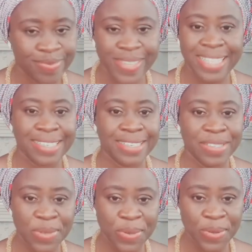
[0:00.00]
that is
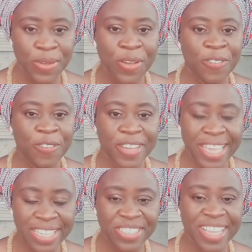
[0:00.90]
no. For
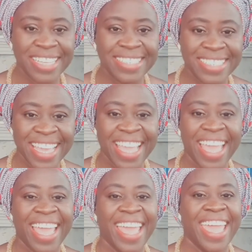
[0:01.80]
yes, you can say
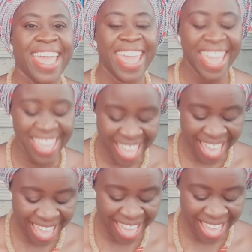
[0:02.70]

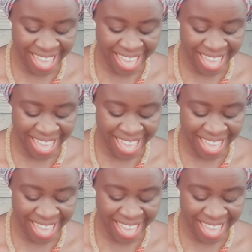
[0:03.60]
yeah,